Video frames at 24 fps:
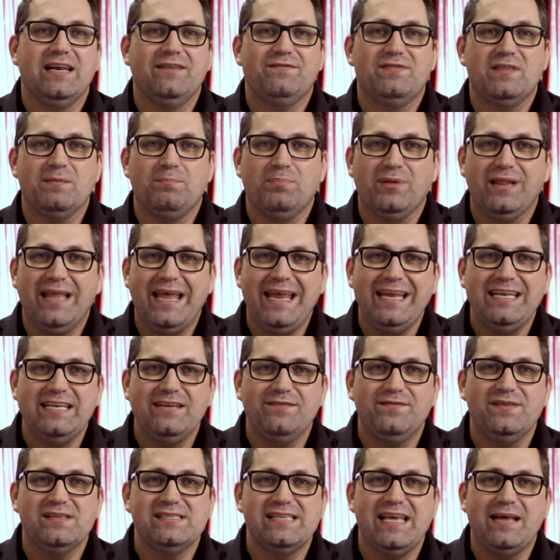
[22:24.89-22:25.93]
if the
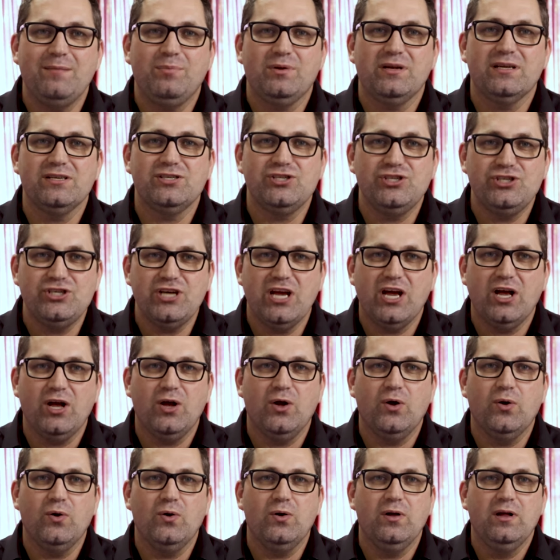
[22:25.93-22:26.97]
plaintiff is able to
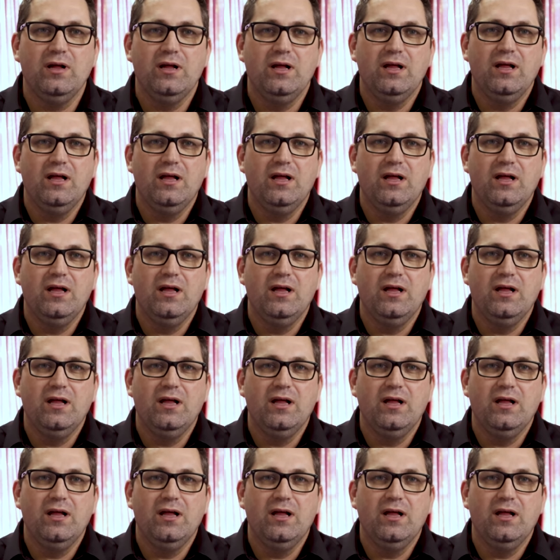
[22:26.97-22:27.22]
show